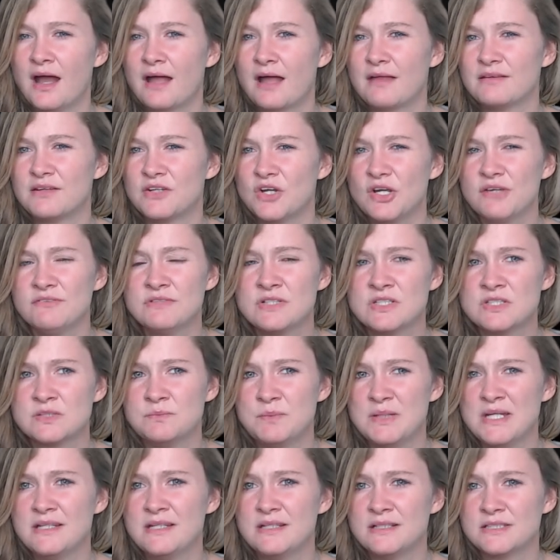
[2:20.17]
and they're not even
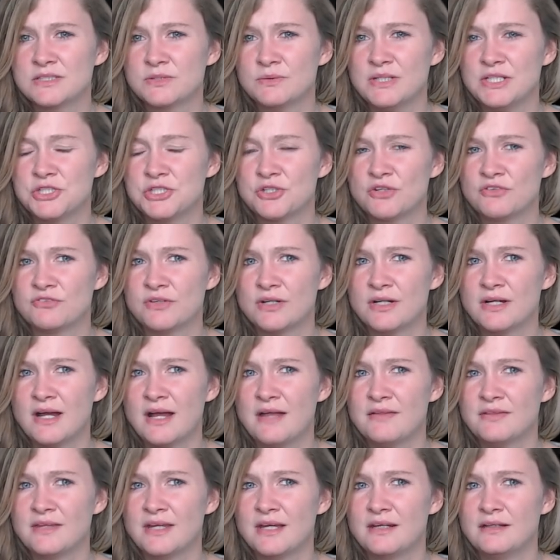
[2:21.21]
speaking to each other,
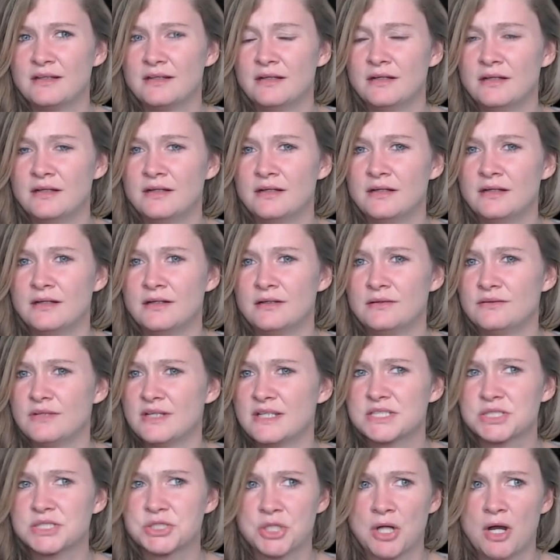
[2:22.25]
and then they
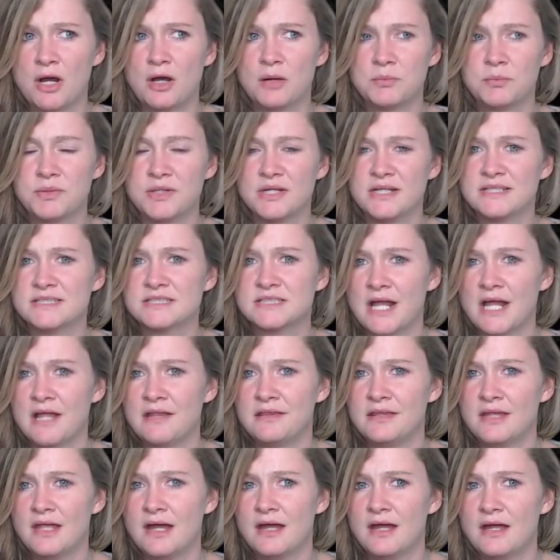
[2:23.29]
stop, they
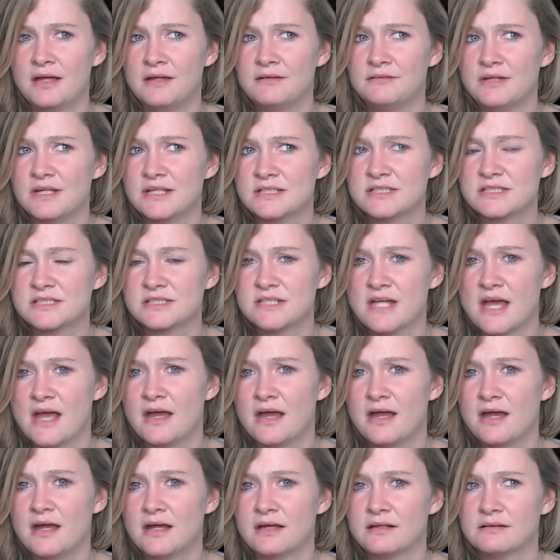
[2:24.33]
stand there, and they
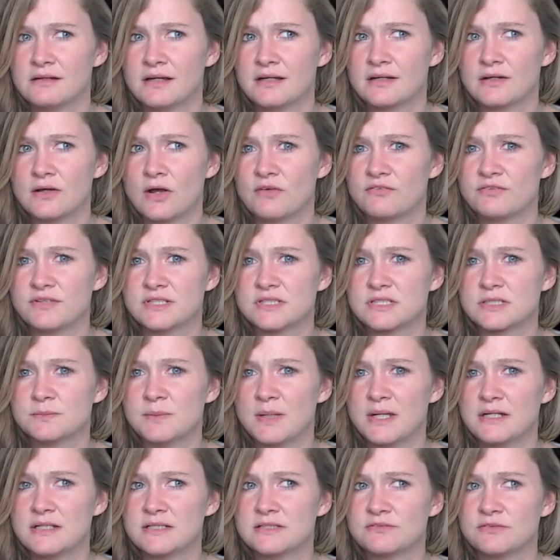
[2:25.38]
stare like off into
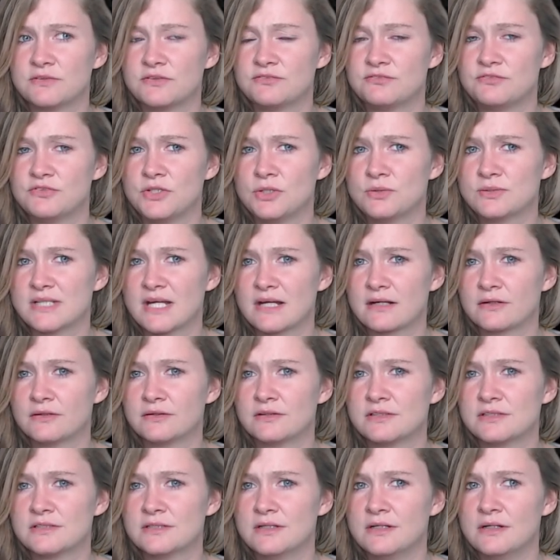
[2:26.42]
space for a few
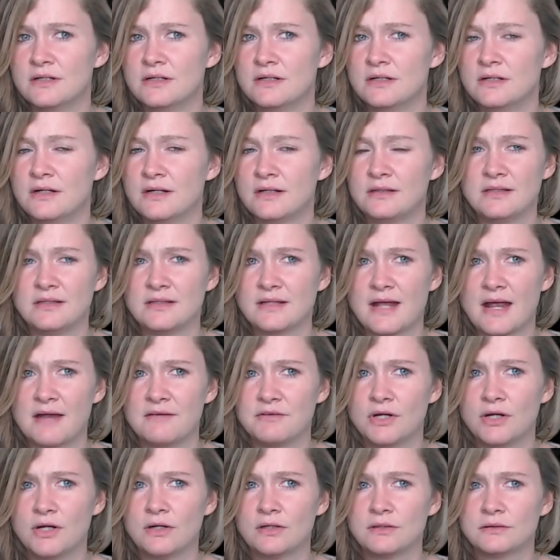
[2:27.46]
seconds, and then they
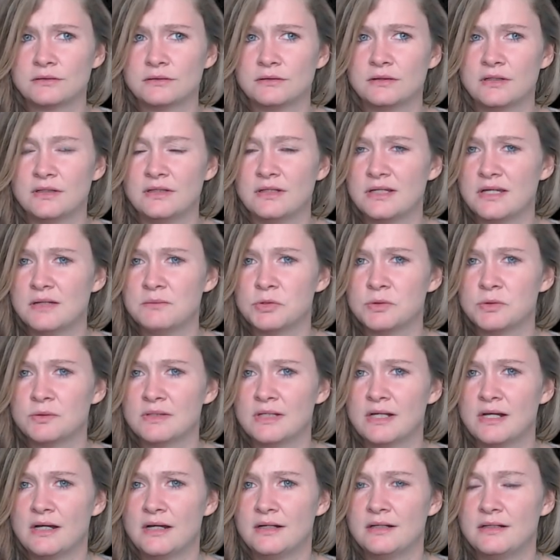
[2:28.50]
carry on, and they keep doing
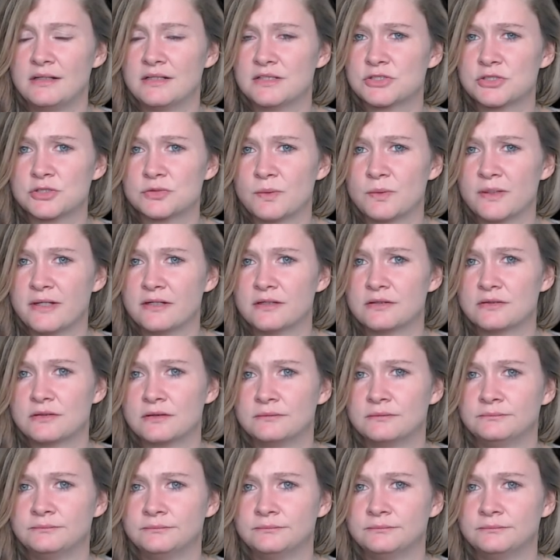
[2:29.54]
that, and it's just weird.